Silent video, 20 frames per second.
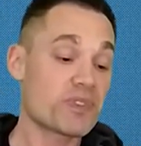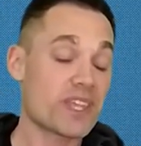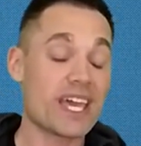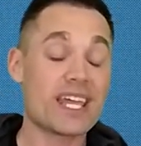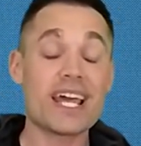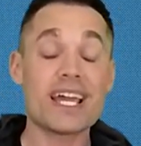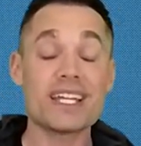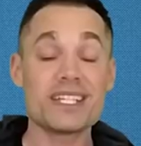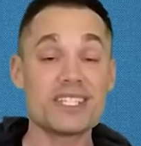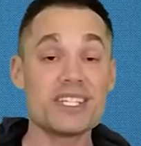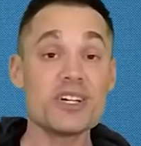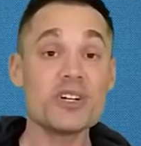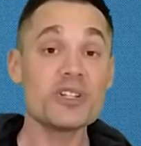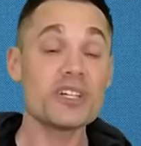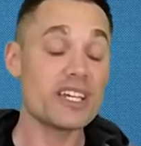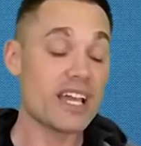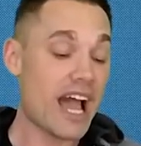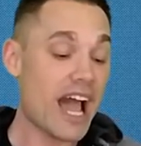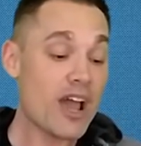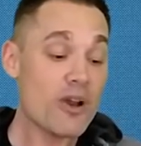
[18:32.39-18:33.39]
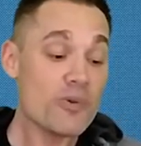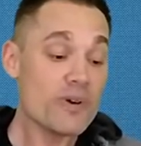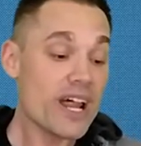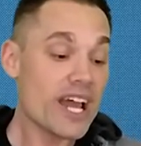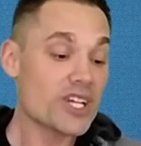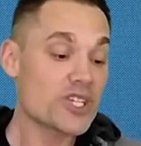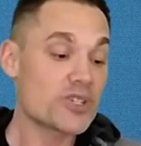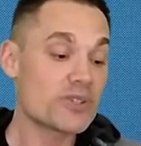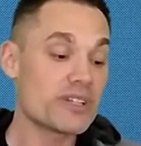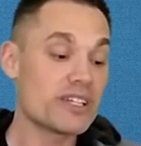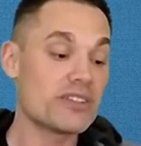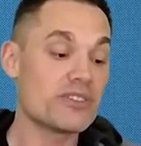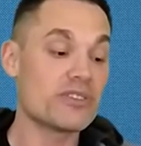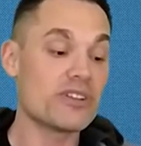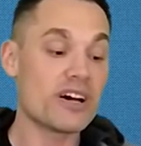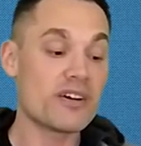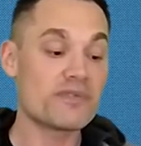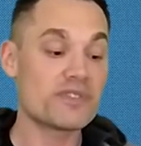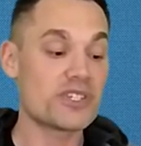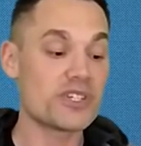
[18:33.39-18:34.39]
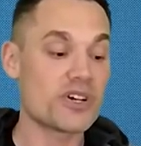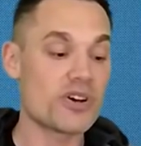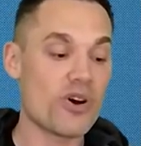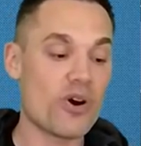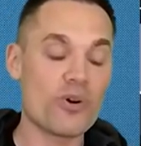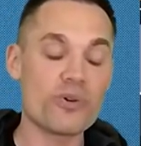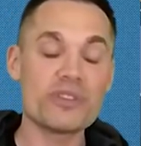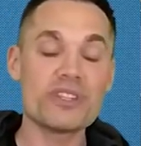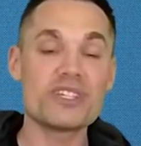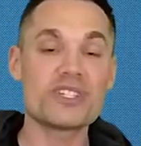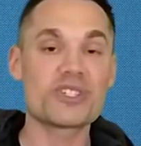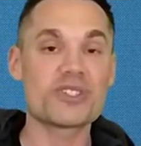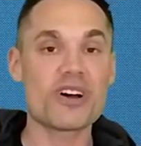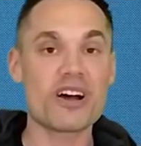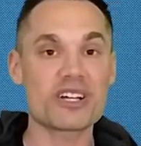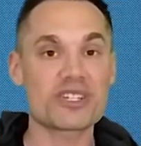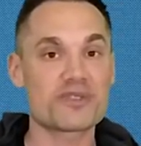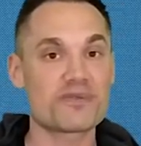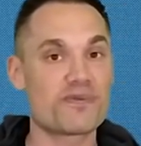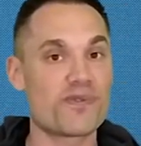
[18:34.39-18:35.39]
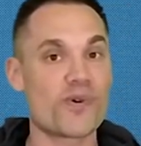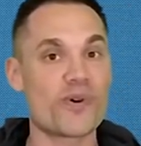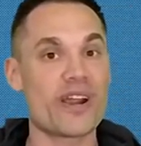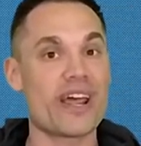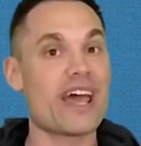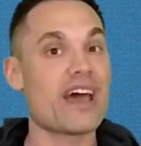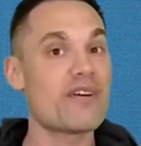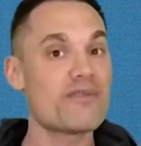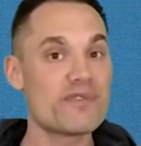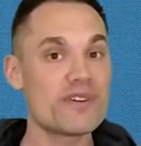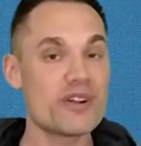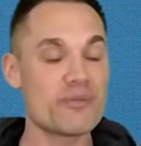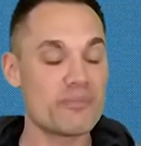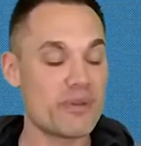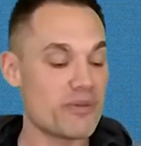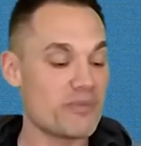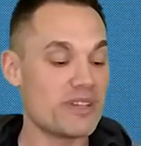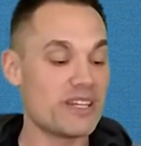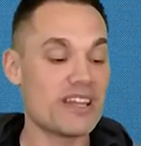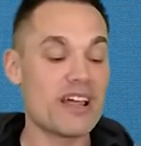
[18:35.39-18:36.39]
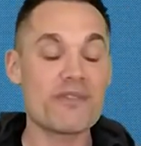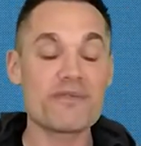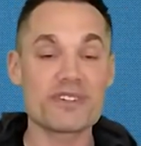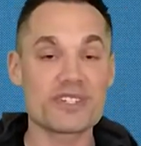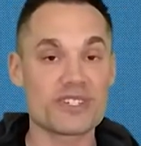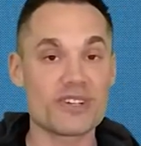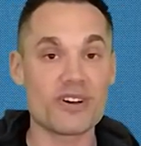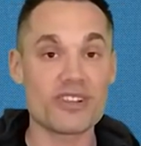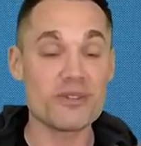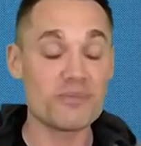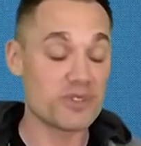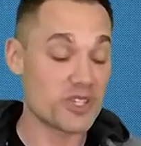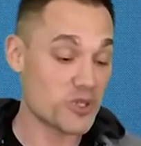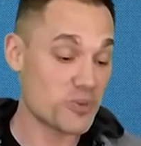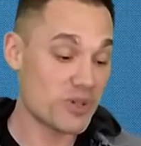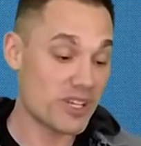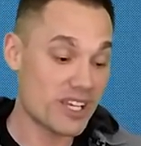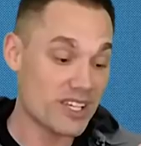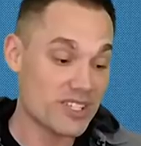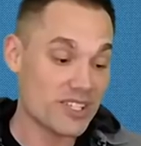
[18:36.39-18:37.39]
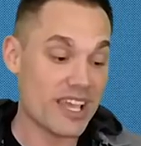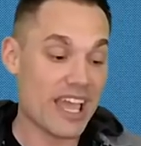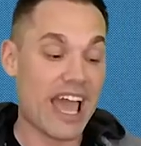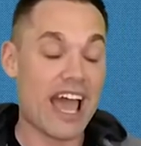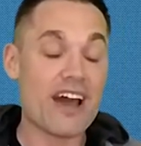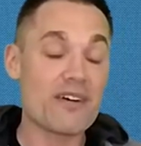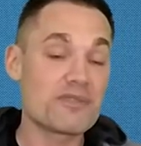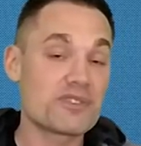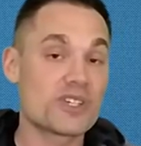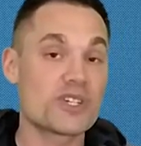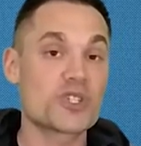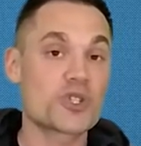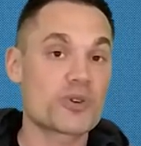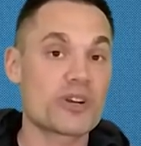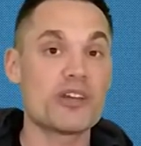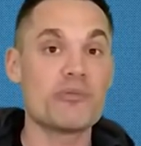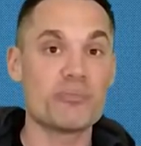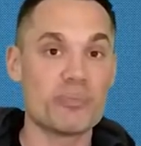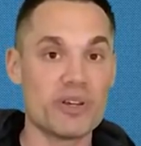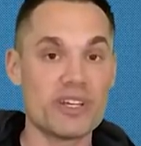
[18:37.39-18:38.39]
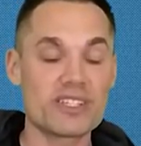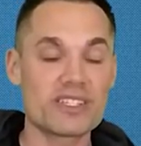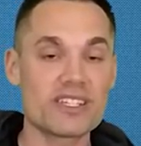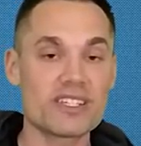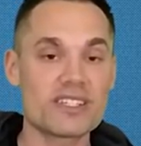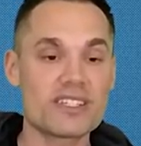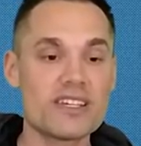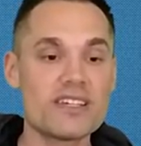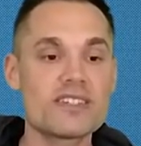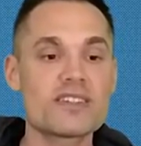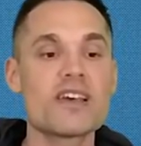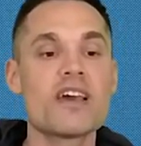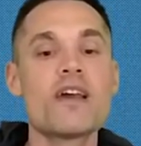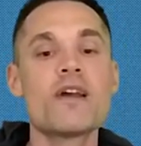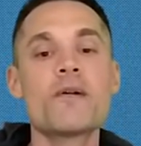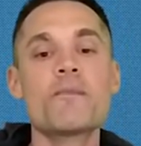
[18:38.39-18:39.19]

And ideally, I would actually love to own these stocks forever and maybe never sell them just because they have such great businesses.